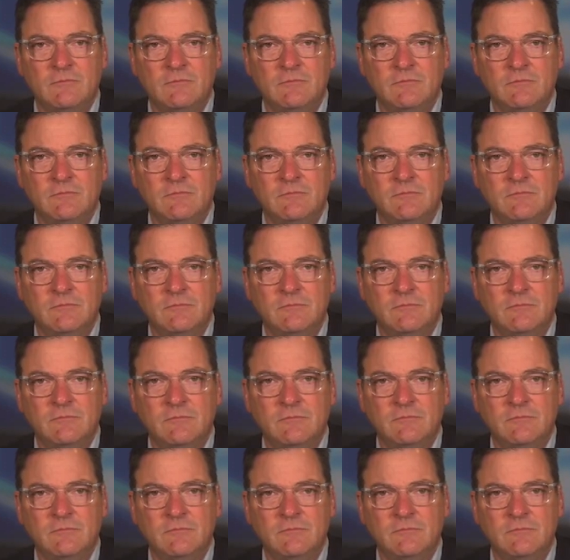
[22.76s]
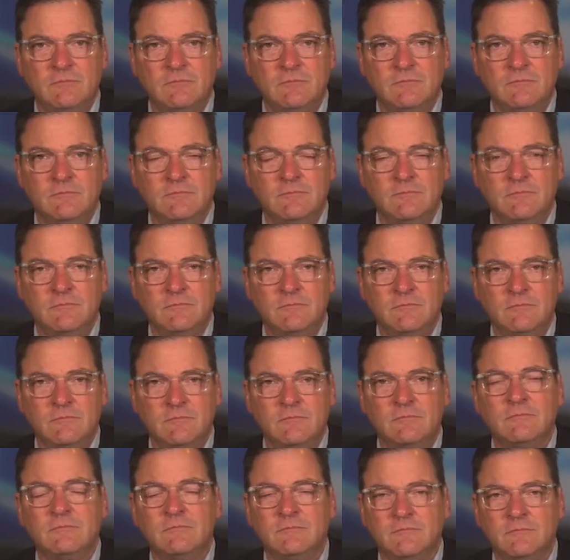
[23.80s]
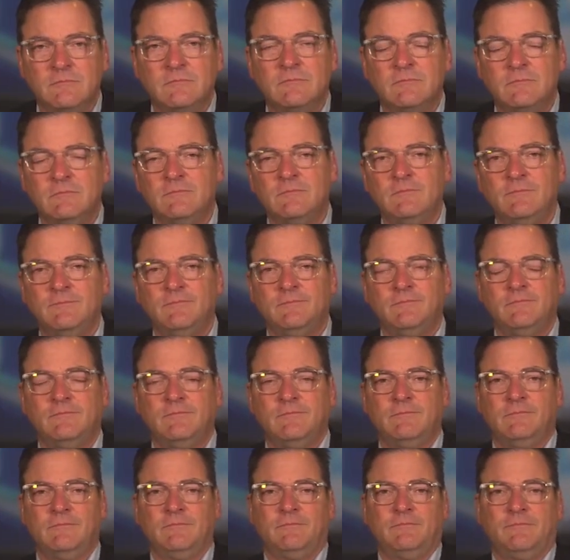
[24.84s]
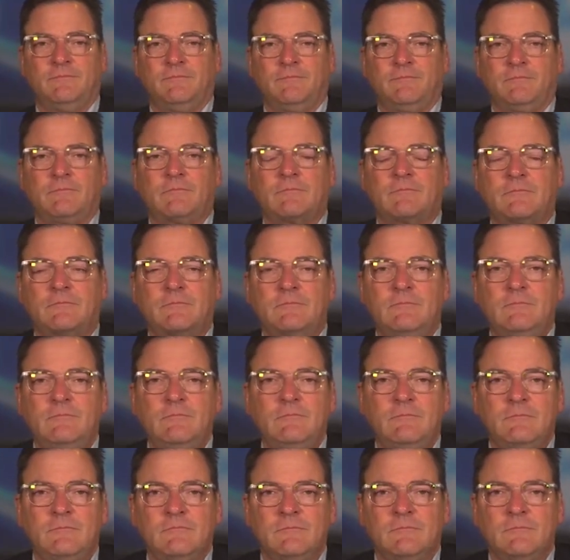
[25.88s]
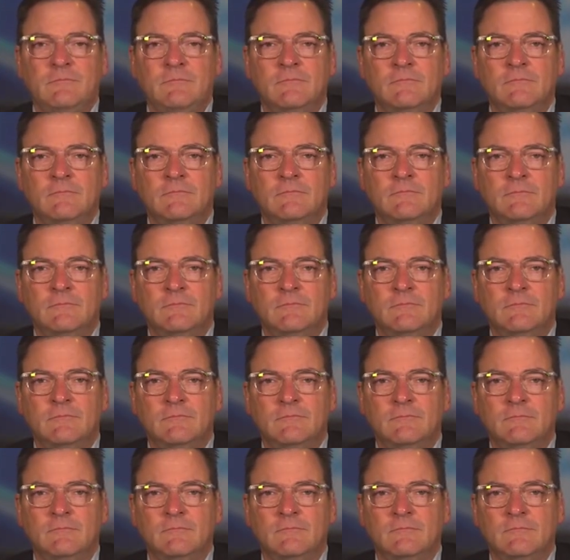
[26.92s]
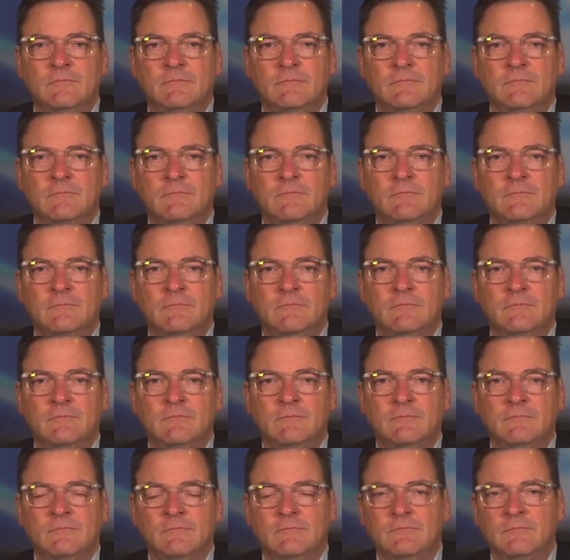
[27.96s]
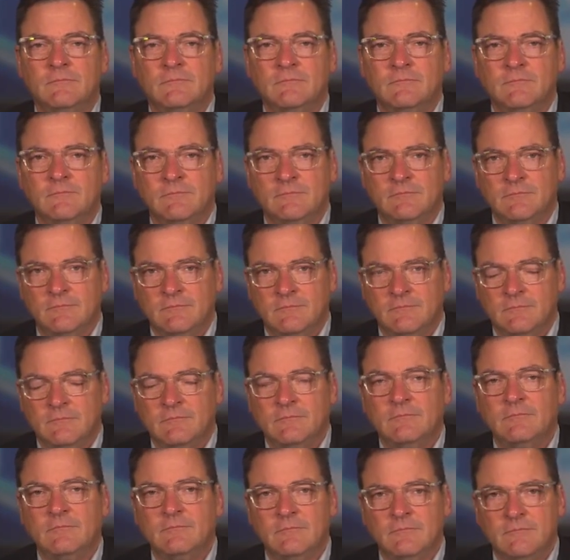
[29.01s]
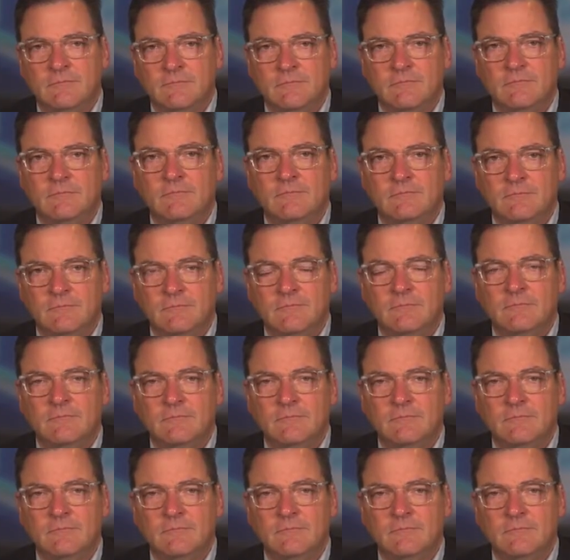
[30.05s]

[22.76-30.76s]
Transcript: No words are spoken by the person on screen.